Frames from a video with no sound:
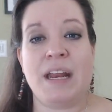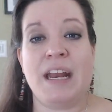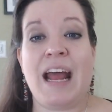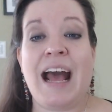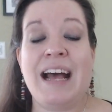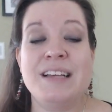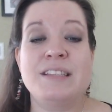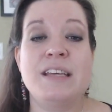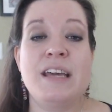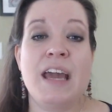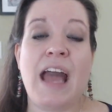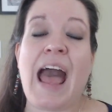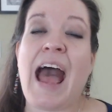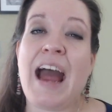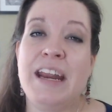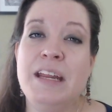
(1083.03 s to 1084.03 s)
But it has the
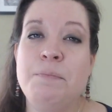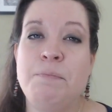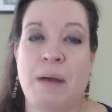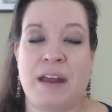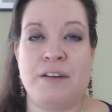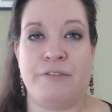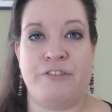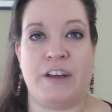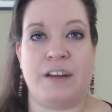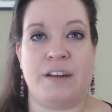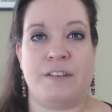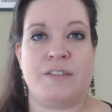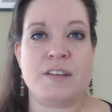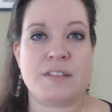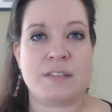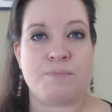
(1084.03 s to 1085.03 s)
added
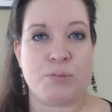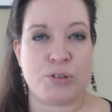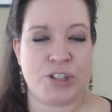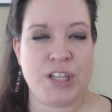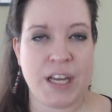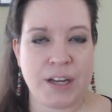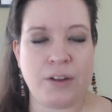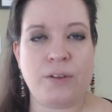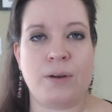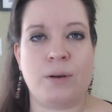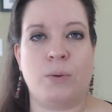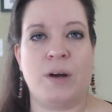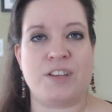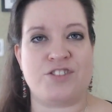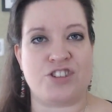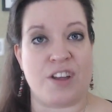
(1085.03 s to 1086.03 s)
benefit, this particular
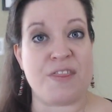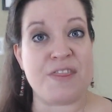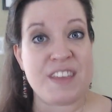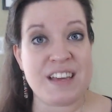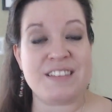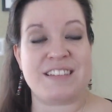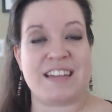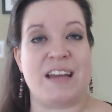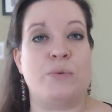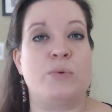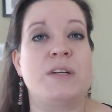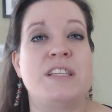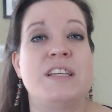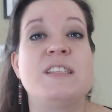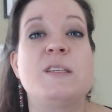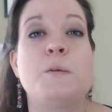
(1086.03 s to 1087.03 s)
question these days,
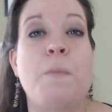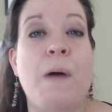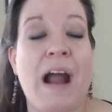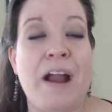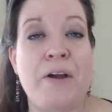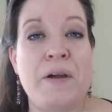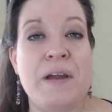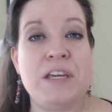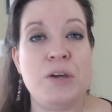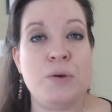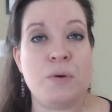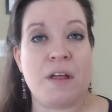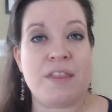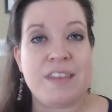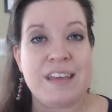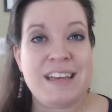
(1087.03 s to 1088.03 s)
what's inspiring
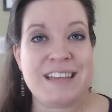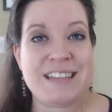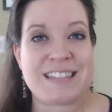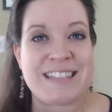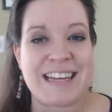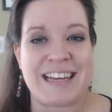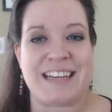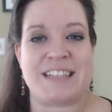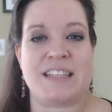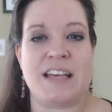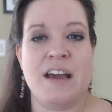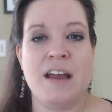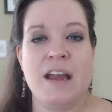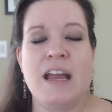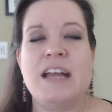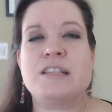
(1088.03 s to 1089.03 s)
you these days?
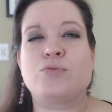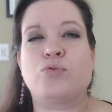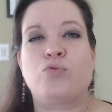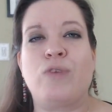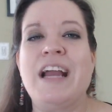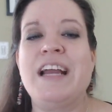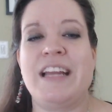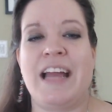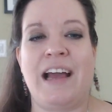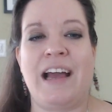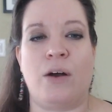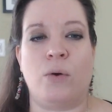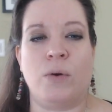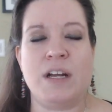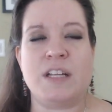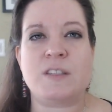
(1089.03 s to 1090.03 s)
It's right
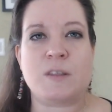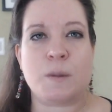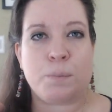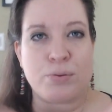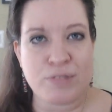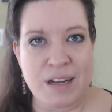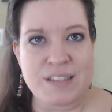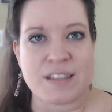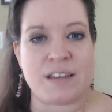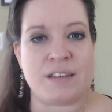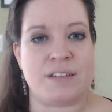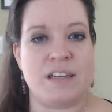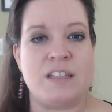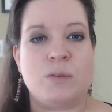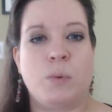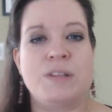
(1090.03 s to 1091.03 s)
now. It's the
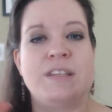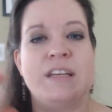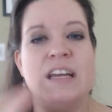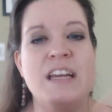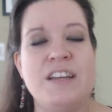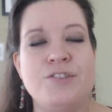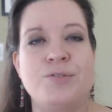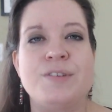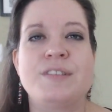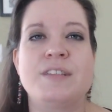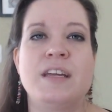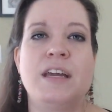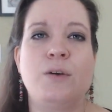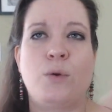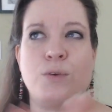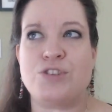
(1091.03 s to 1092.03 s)
present. It's what's
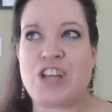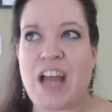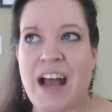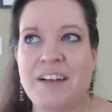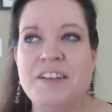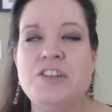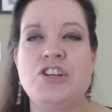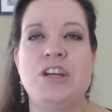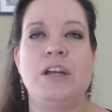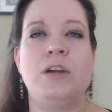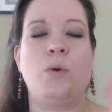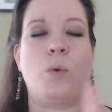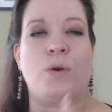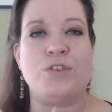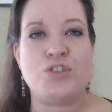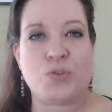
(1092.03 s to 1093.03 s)
interesting or challenging
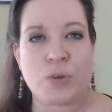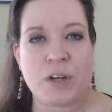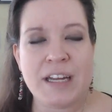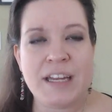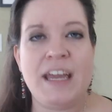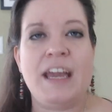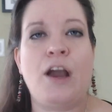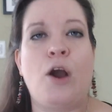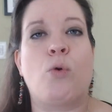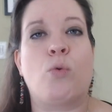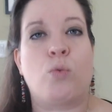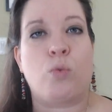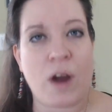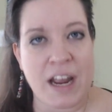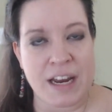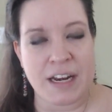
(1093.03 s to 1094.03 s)
or intriguing
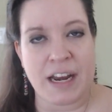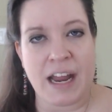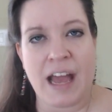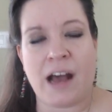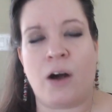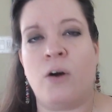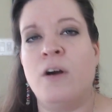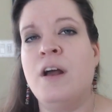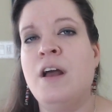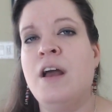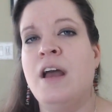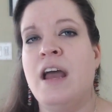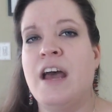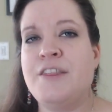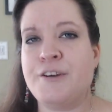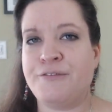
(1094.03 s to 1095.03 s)
right now.
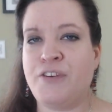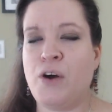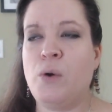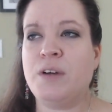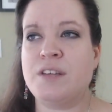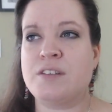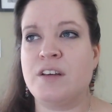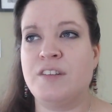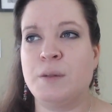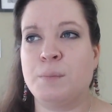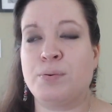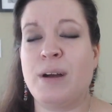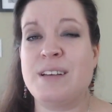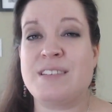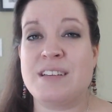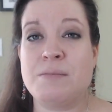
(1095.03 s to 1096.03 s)
And the focus on the
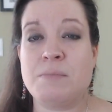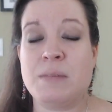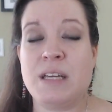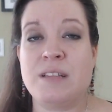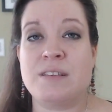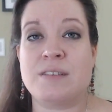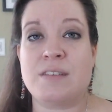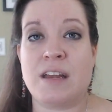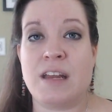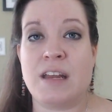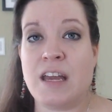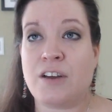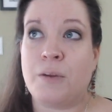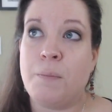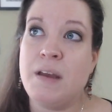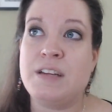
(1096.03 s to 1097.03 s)
present means that
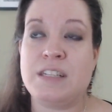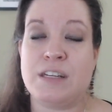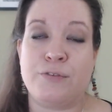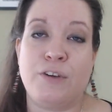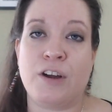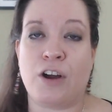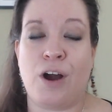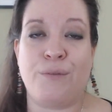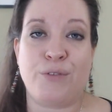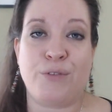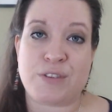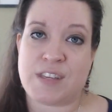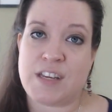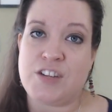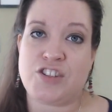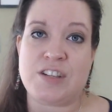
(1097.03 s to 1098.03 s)
it could be a different
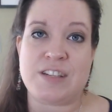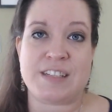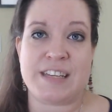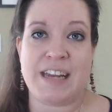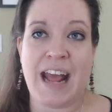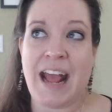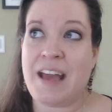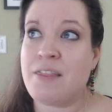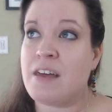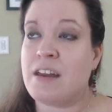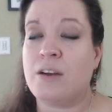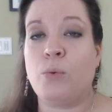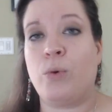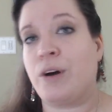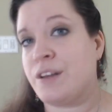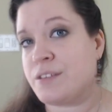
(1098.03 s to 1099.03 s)
conversation today than
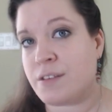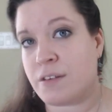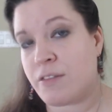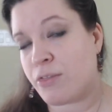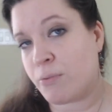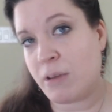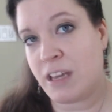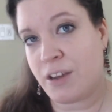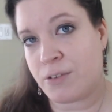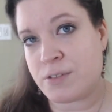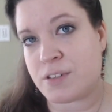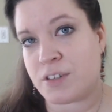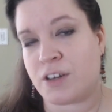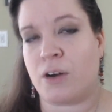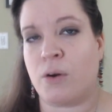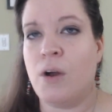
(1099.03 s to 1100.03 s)
it was 3 years
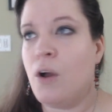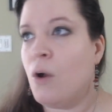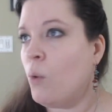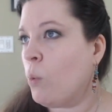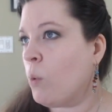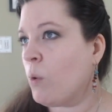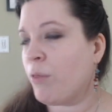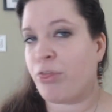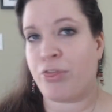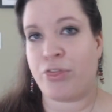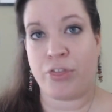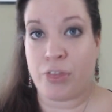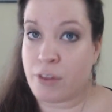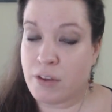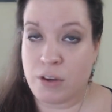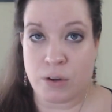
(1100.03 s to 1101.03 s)
ago or
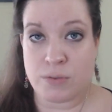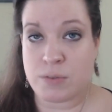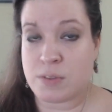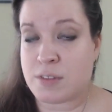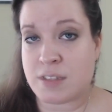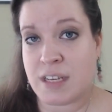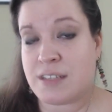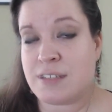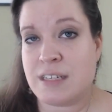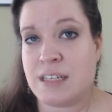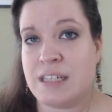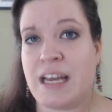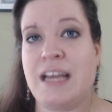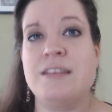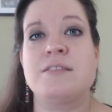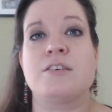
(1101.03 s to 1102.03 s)
60
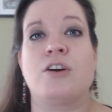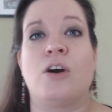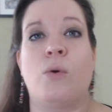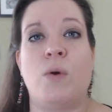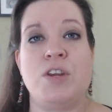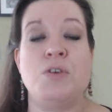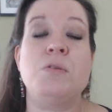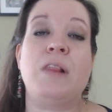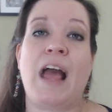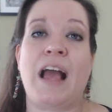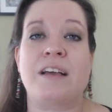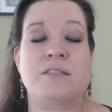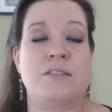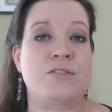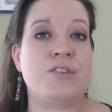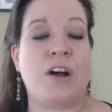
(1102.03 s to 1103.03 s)
days ago when you
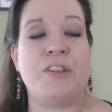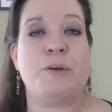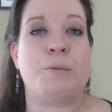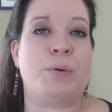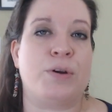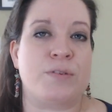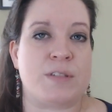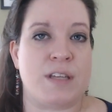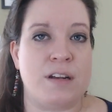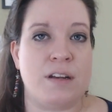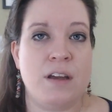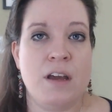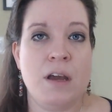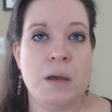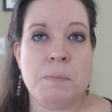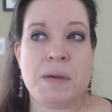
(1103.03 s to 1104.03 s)
last saw the person,
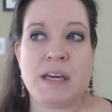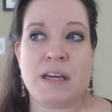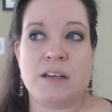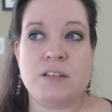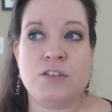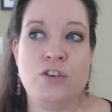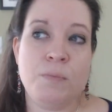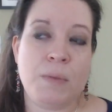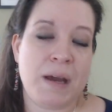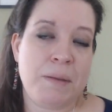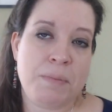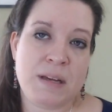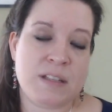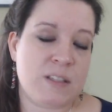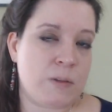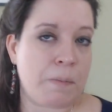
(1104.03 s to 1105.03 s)
because you might
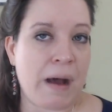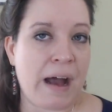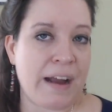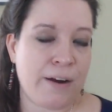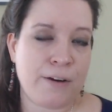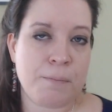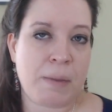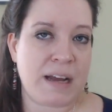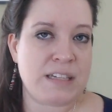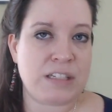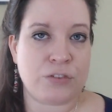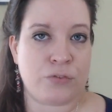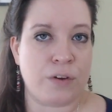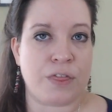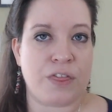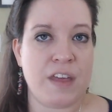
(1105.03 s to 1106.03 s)
be inspired by
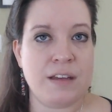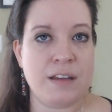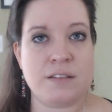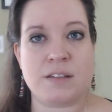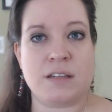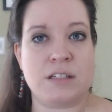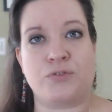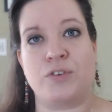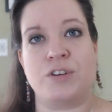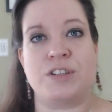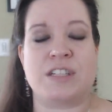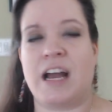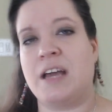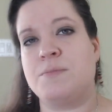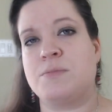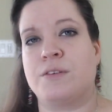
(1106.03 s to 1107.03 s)
different things at different
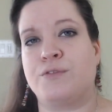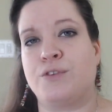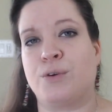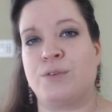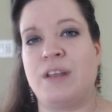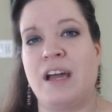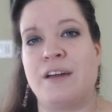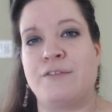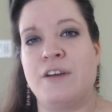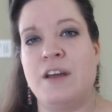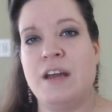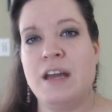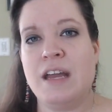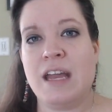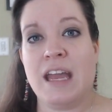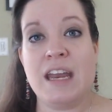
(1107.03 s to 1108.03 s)
times of your life.
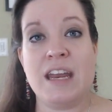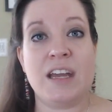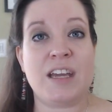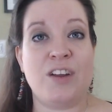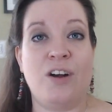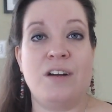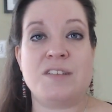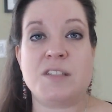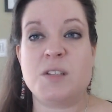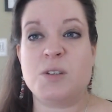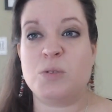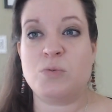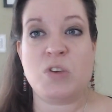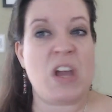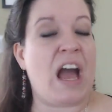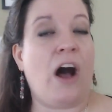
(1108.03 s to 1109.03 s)
And it can
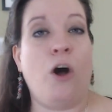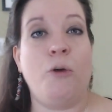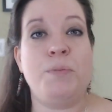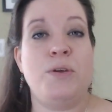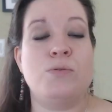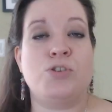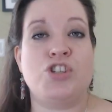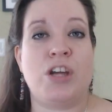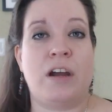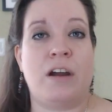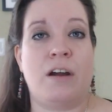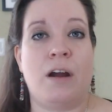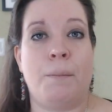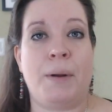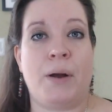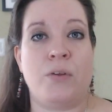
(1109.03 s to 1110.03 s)
also help you
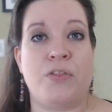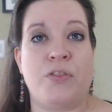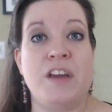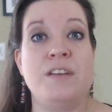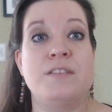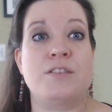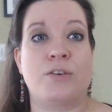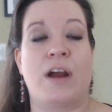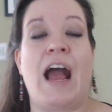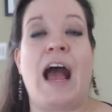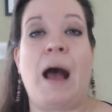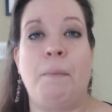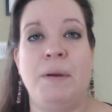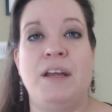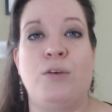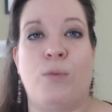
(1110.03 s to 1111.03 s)
share about things that are
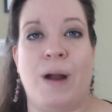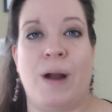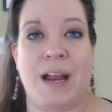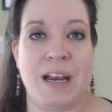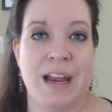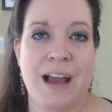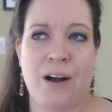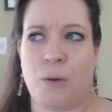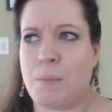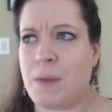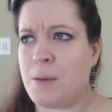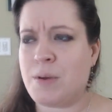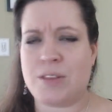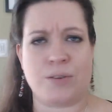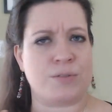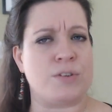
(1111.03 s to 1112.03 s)
happening right now.
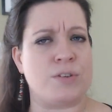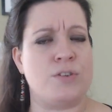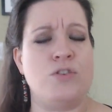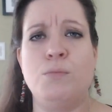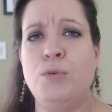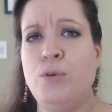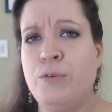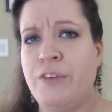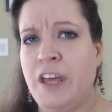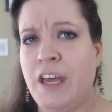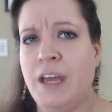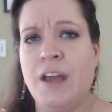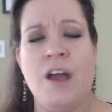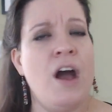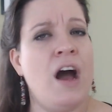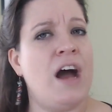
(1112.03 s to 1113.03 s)
Maybe there's a new
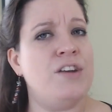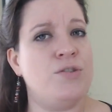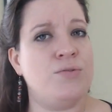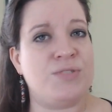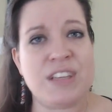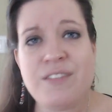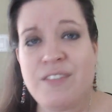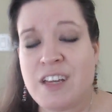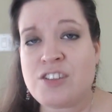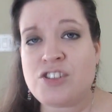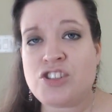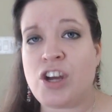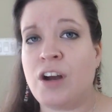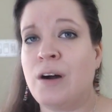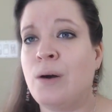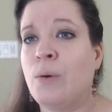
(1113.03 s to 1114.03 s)
movie, a new TV
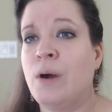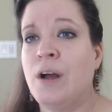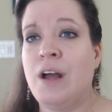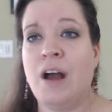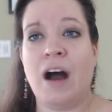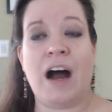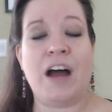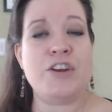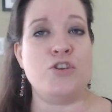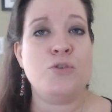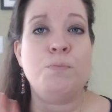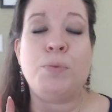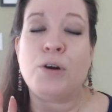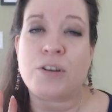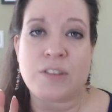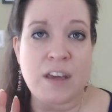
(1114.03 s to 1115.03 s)
show, a new
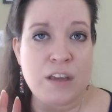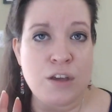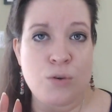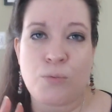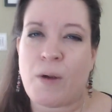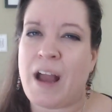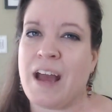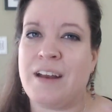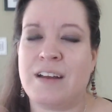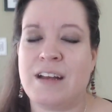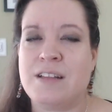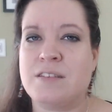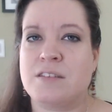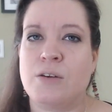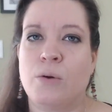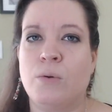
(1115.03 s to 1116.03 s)
book that you read.
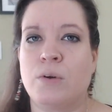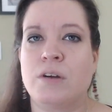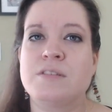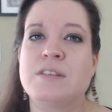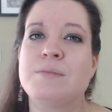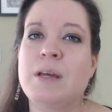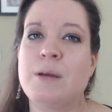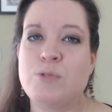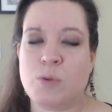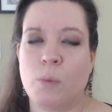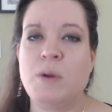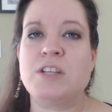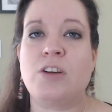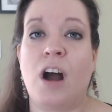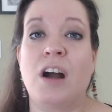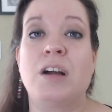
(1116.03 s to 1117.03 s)
And so sometimes when
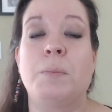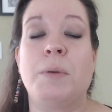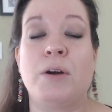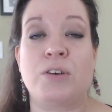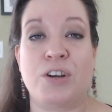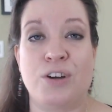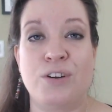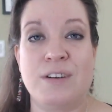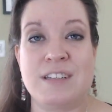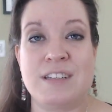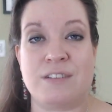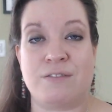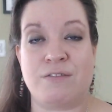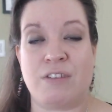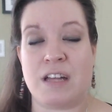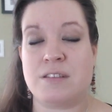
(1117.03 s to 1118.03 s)
we talk about current
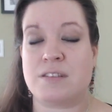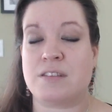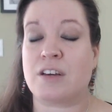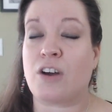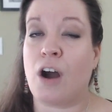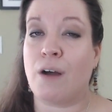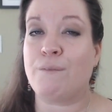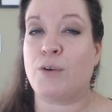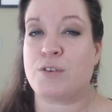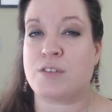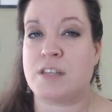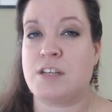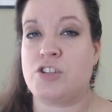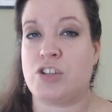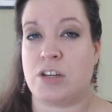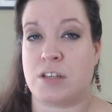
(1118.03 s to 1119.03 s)
events, the
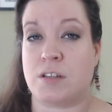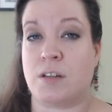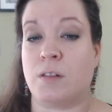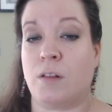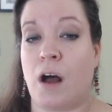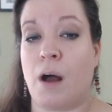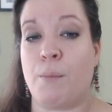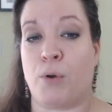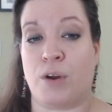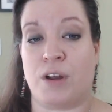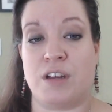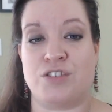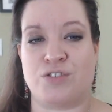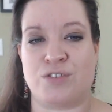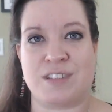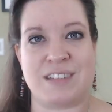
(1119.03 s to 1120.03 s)
conversation is a lot more
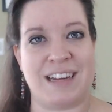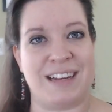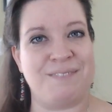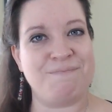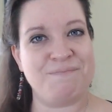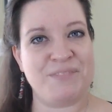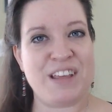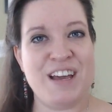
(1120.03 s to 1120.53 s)
interesting.